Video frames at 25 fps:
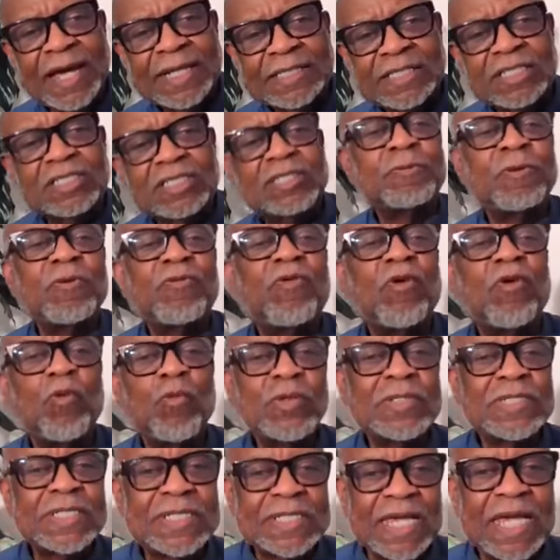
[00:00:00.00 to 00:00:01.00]
Just before
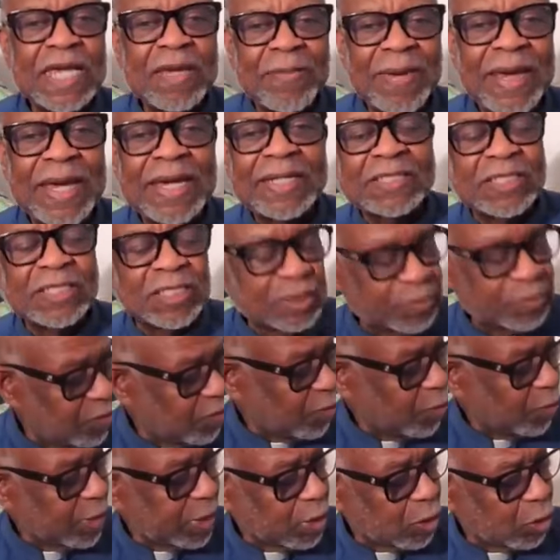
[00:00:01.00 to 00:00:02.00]
we say amen, just
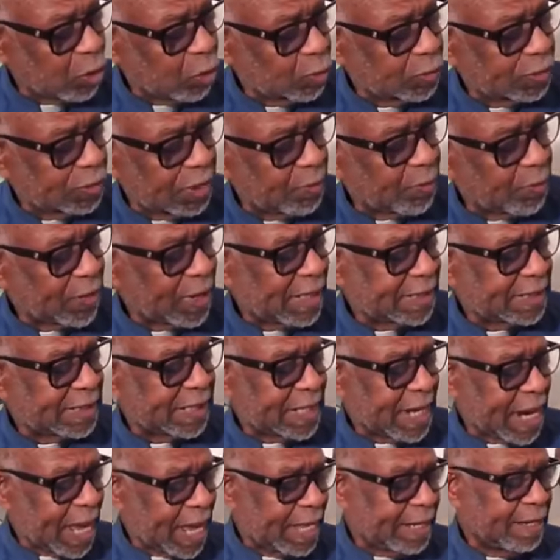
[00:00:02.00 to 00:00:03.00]
before we close the prayer
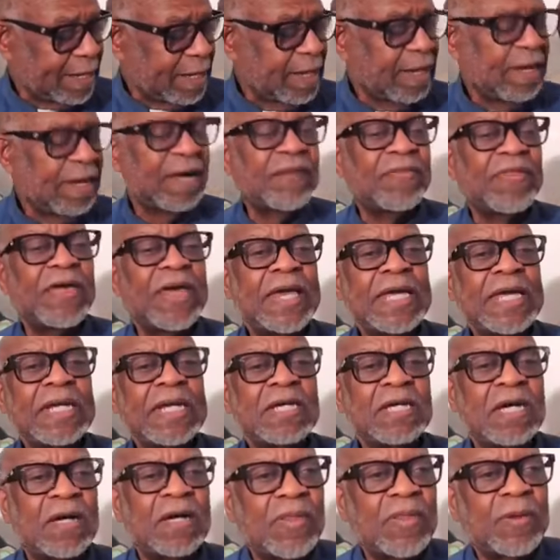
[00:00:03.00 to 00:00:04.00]
tonight, are there
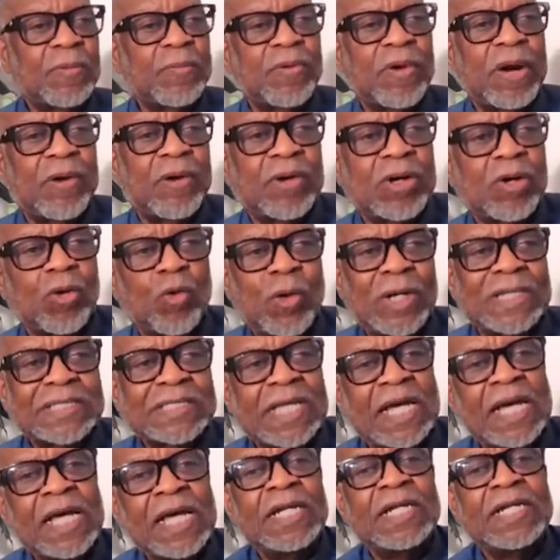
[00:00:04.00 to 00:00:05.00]
any other prayer
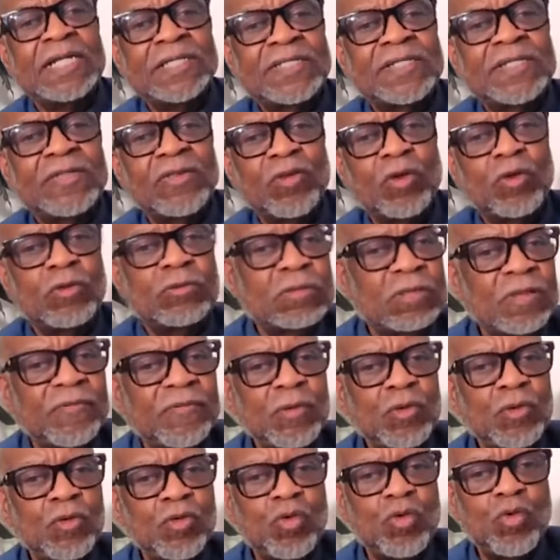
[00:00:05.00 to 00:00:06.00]
requests? Listen, those of
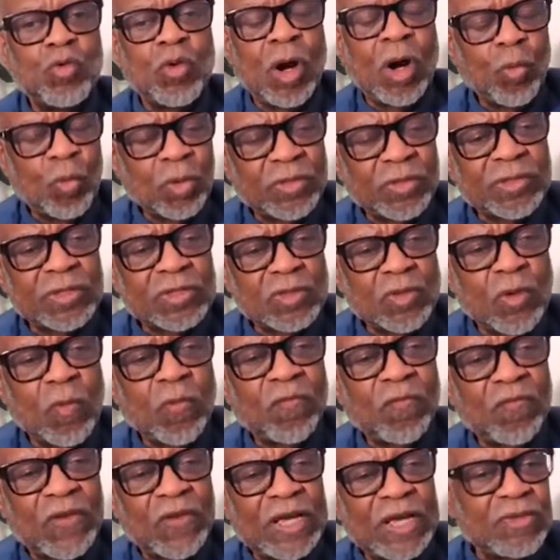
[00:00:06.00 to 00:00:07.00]
you who are with us
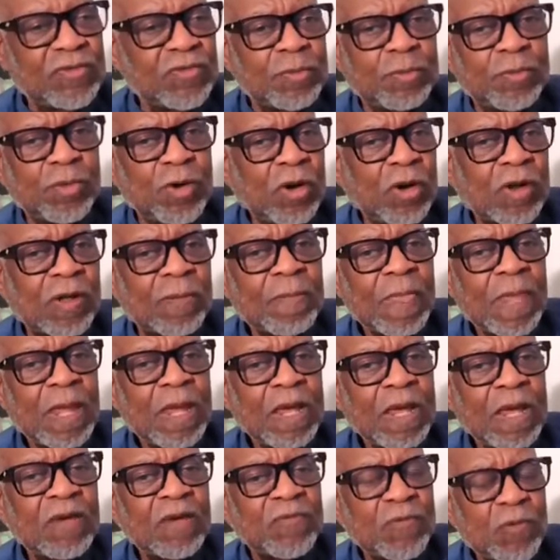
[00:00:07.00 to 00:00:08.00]
on Facebook,
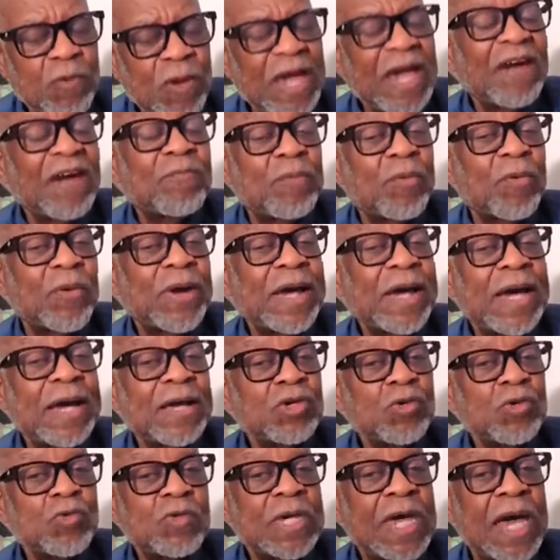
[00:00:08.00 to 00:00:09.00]
if you have prayer,
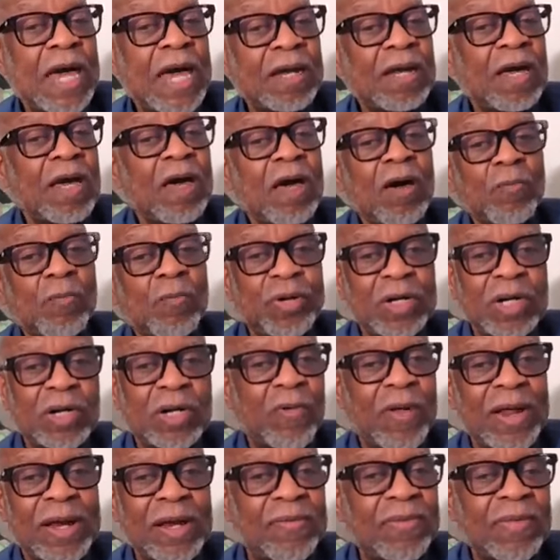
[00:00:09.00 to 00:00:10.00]
you can put it
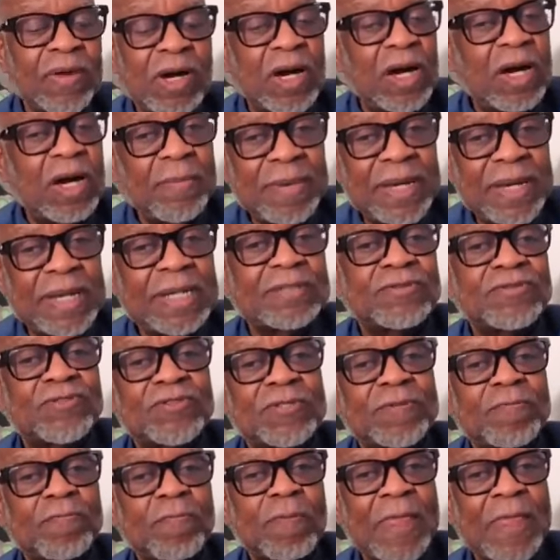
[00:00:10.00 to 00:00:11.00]
right in the comments